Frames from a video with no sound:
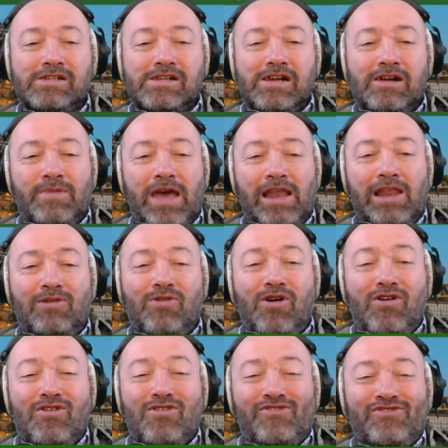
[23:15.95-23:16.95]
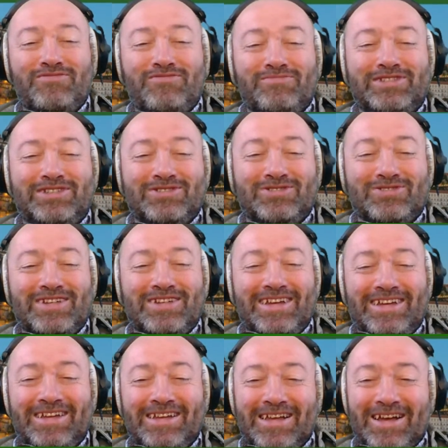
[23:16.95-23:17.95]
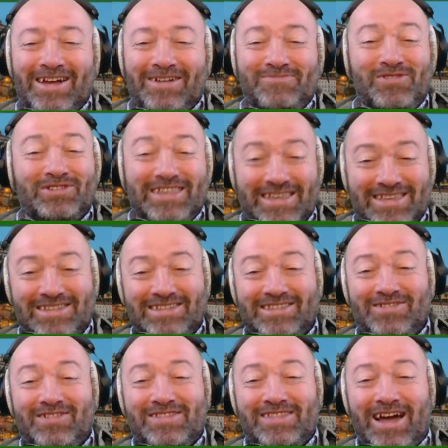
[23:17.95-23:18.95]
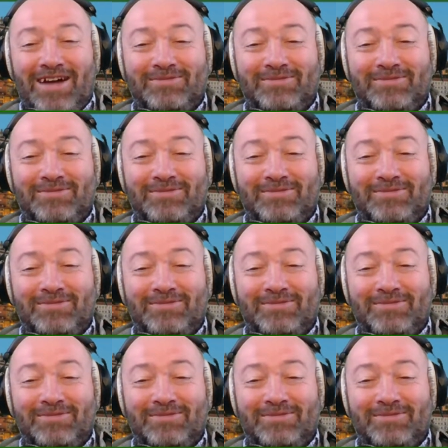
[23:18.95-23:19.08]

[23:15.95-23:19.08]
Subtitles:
Hello all from Shauna. I'm not saying you're doing that.